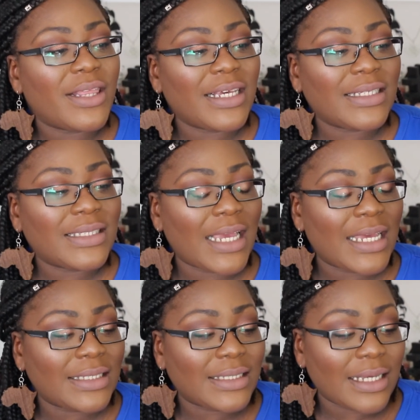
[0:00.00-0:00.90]
This
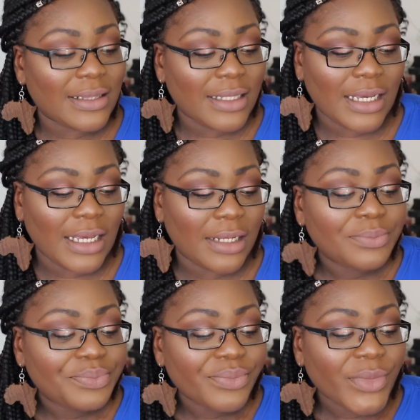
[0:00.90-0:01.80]
is the
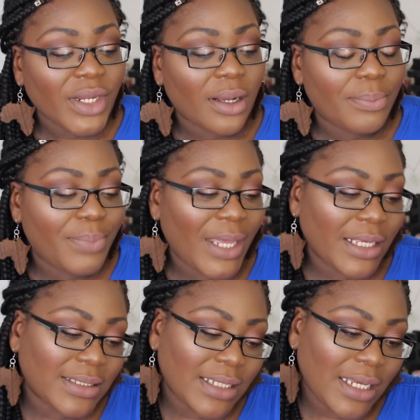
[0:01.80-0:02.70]

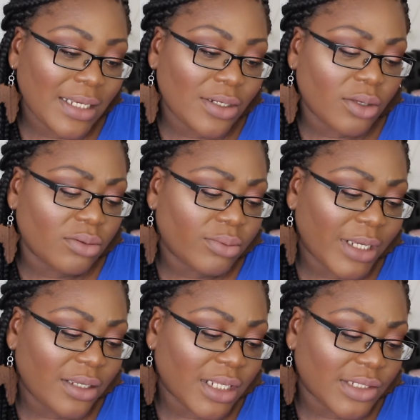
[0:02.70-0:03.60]
Pixie, no
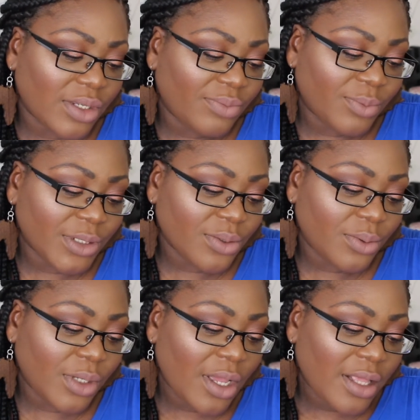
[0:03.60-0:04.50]
wait, that's not even what it's
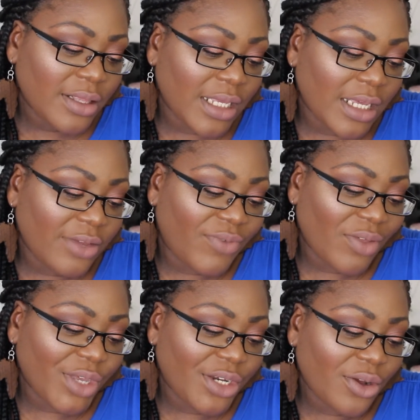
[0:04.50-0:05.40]
called, the
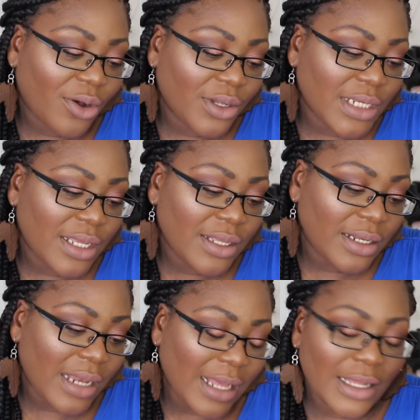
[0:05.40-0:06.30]
Vivid Hot
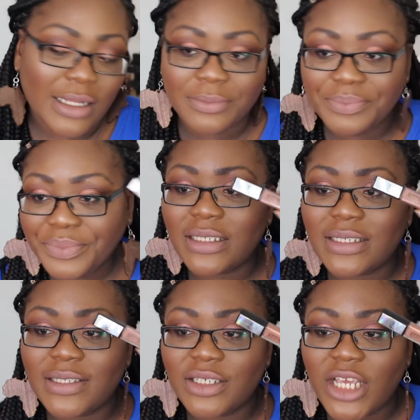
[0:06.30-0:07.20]
Lacquer.
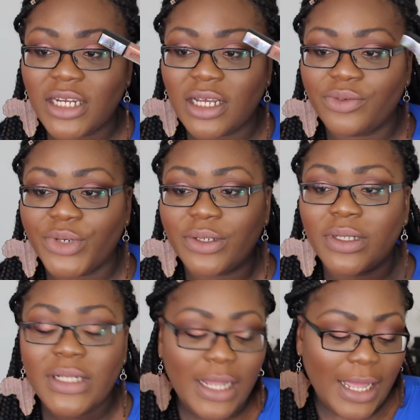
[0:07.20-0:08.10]
This is a shade Unreal
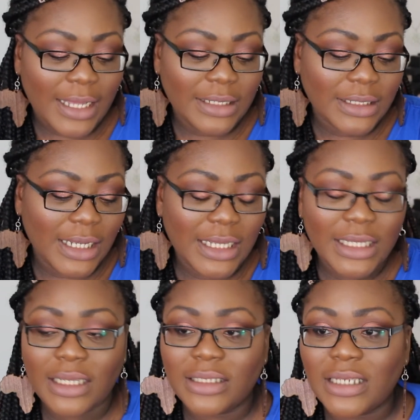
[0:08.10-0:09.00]
and it
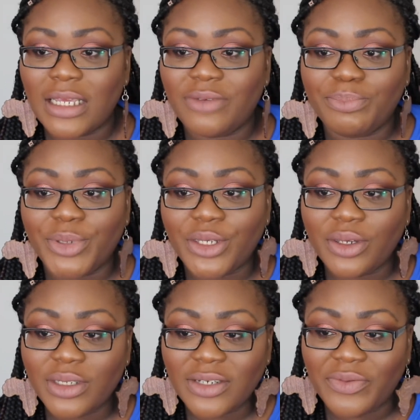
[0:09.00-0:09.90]
is a
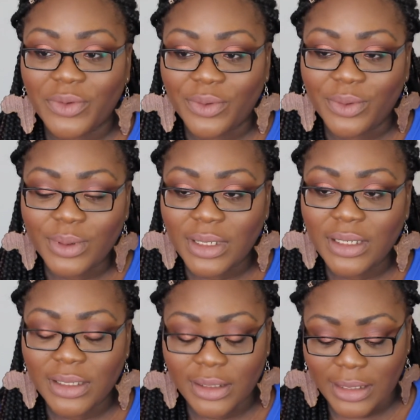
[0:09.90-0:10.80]
beautiful
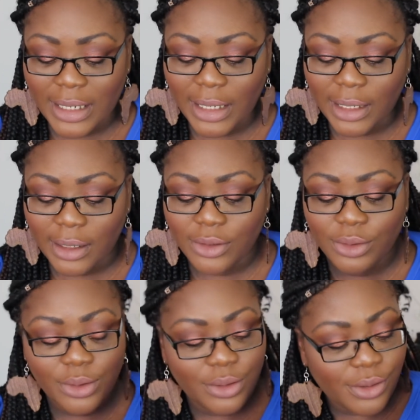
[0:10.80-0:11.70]
like
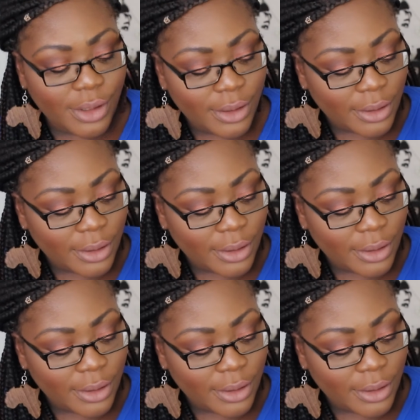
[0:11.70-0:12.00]
nude